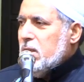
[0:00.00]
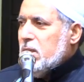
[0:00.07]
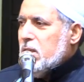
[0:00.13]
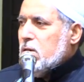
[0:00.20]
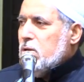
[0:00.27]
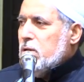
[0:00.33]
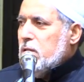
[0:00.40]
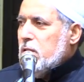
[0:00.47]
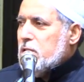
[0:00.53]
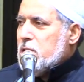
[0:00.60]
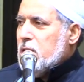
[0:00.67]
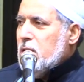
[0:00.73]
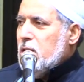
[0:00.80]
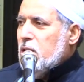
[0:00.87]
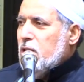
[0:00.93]
the
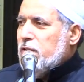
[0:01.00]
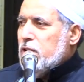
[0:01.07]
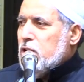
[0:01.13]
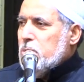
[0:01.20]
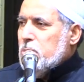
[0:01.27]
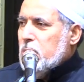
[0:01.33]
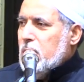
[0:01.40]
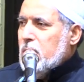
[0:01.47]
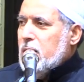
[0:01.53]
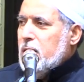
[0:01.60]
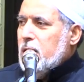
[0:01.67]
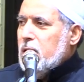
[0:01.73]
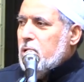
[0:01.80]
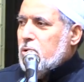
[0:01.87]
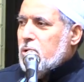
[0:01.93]
condition of a
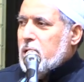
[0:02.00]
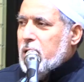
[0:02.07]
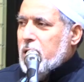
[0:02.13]
community or